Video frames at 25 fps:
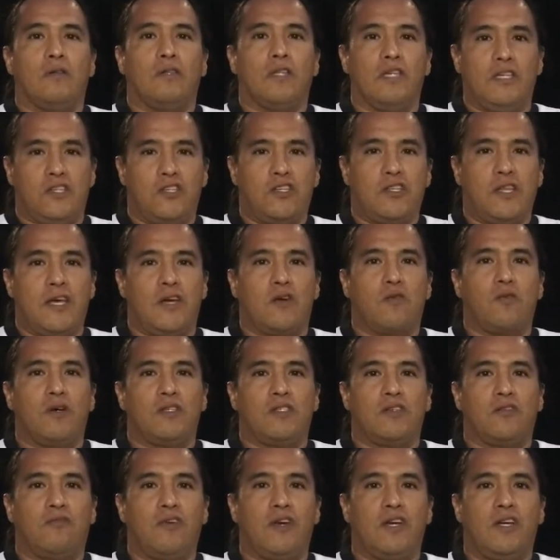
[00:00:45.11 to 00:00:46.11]
Leech Lake
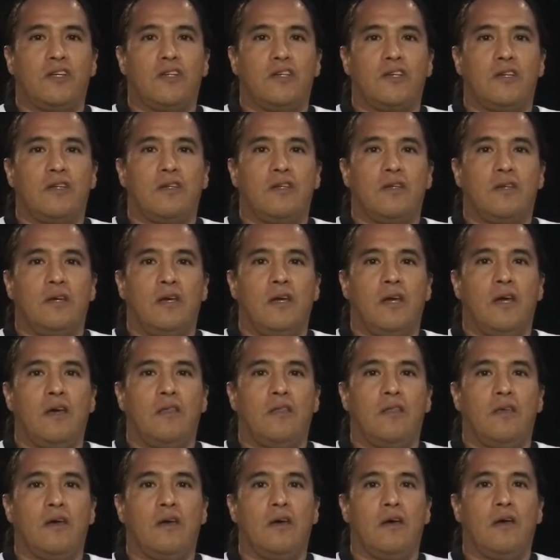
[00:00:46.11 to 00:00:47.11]
Reservation,
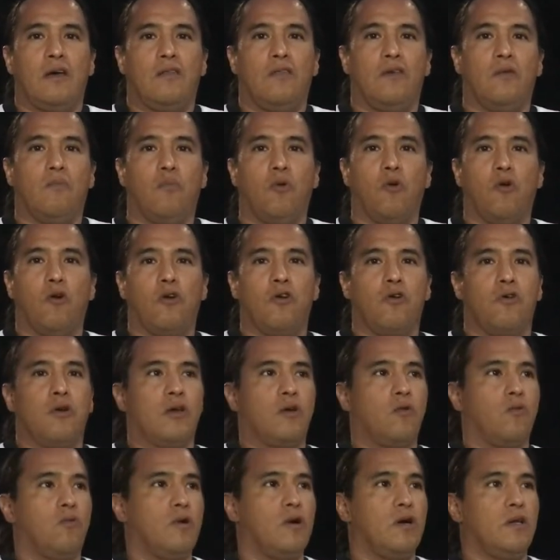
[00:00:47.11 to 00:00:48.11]
and then the
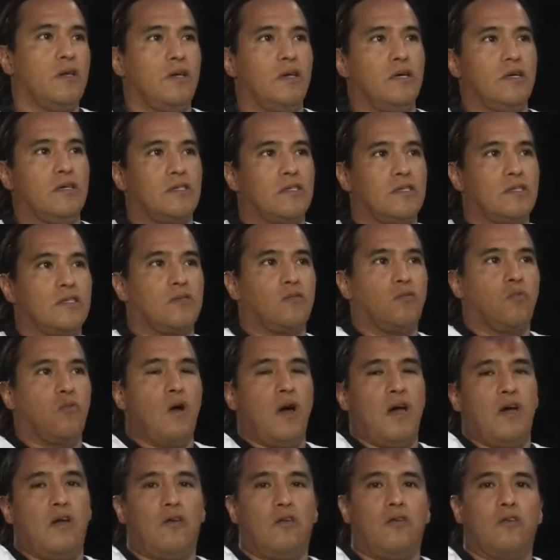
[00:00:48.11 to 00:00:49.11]
bordering one is
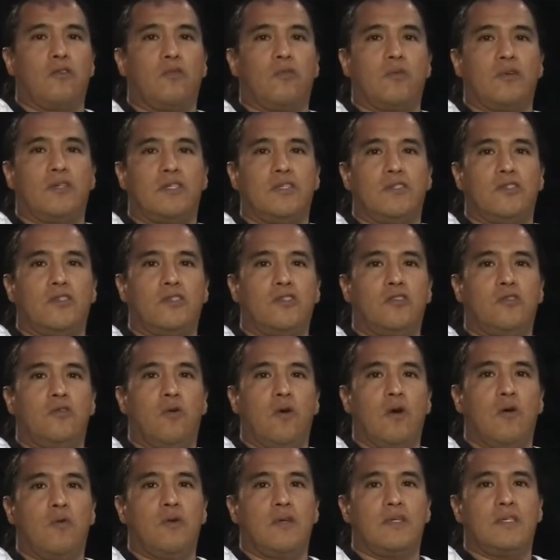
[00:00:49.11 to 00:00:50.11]
White Earth, which is 2
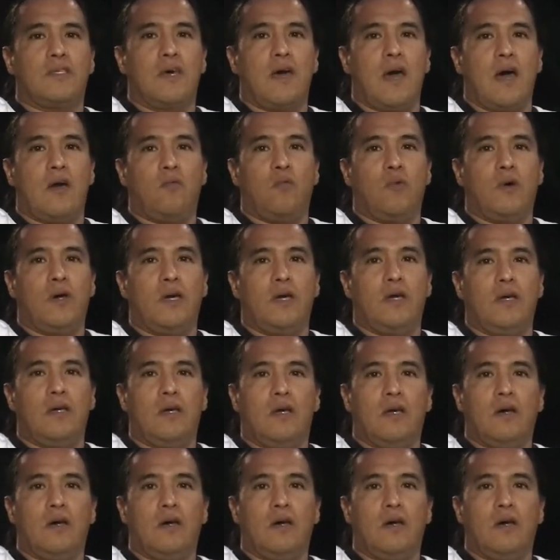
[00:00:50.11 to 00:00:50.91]
hours that way.